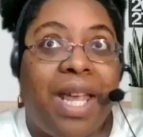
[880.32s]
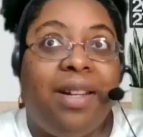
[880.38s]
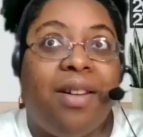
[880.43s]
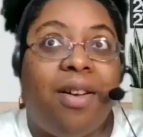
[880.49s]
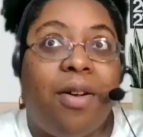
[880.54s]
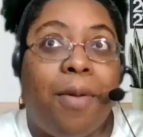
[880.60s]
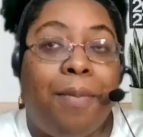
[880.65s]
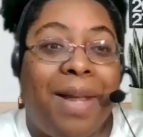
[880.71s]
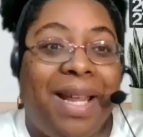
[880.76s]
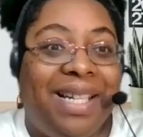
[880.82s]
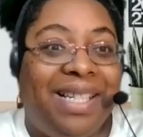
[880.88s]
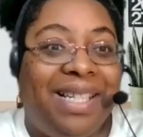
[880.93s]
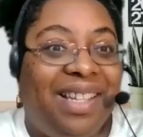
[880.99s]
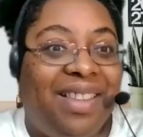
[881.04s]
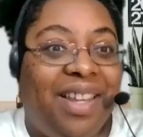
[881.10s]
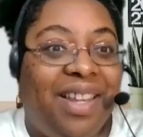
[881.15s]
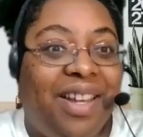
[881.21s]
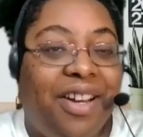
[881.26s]
people
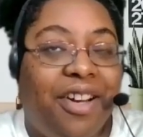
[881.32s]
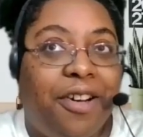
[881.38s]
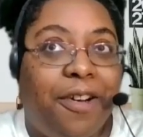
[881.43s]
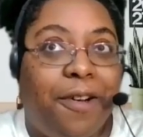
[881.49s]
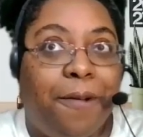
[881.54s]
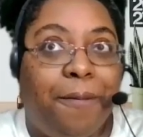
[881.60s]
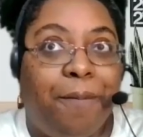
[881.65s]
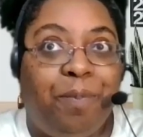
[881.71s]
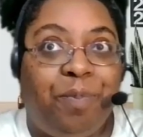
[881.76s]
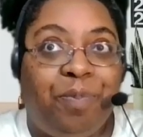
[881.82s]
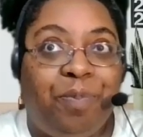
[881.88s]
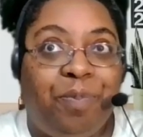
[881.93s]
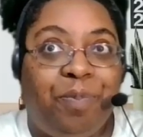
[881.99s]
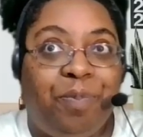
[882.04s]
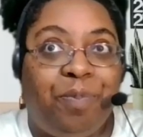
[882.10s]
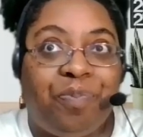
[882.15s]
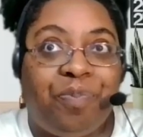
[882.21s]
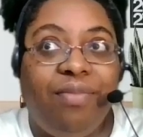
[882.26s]
that are
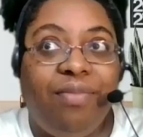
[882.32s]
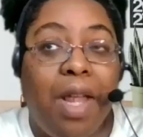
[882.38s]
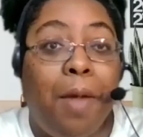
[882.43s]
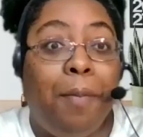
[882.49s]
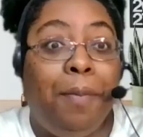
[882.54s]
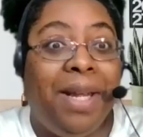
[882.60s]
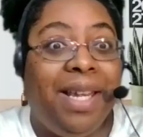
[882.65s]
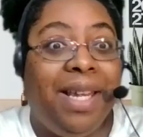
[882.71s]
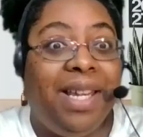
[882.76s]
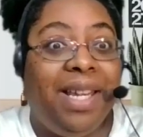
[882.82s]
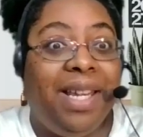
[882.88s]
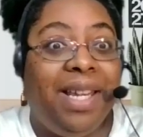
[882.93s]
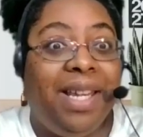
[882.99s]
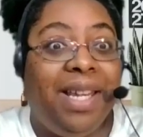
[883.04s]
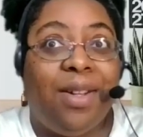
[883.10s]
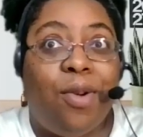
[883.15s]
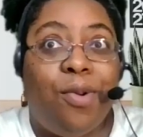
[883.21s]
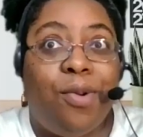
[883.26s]
basing their
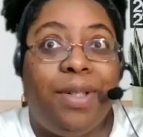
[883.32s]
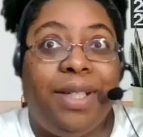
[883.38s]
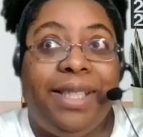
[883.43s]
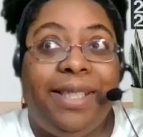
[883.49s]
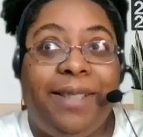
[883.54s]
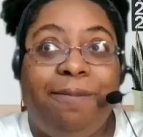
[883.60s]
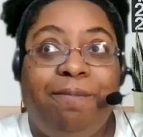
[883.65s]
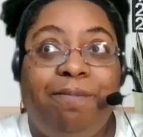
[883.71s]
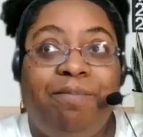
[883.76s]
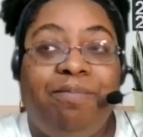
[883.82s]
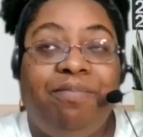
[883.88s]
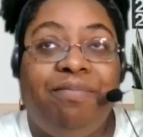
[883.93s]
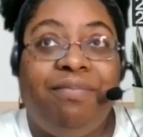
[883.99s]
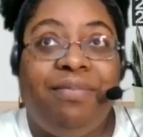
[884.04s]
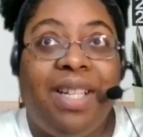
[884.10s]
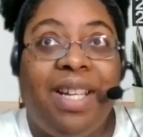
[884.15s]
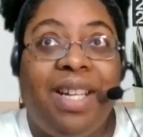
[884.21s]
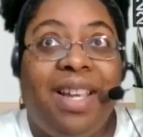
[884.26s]
opinions
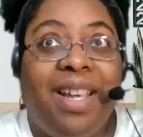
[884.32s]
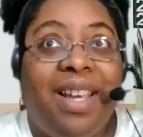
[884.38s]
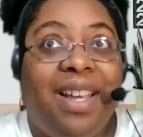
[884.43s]
on